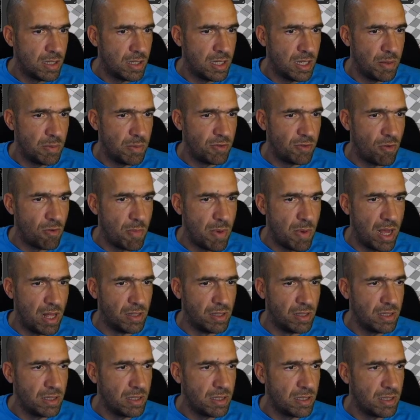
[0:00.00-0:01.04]
seams from
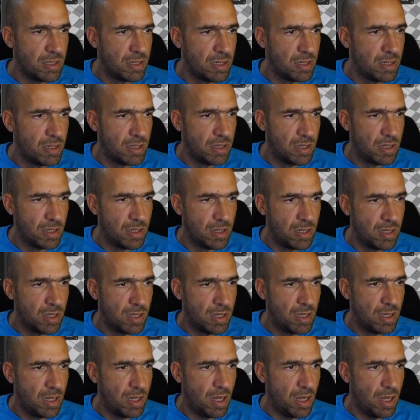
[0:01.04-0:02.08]
islands,
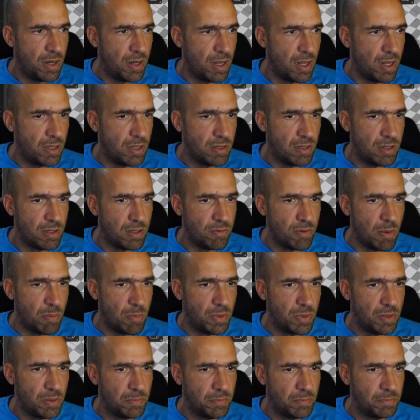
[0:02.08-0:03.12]
and then
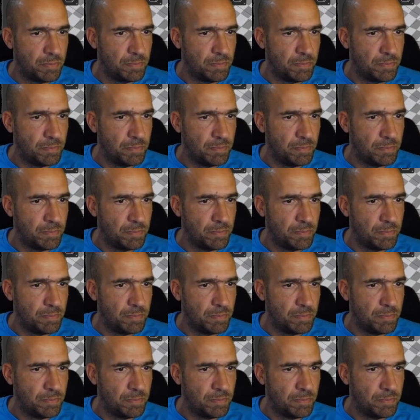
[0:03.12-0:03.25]
unwrap.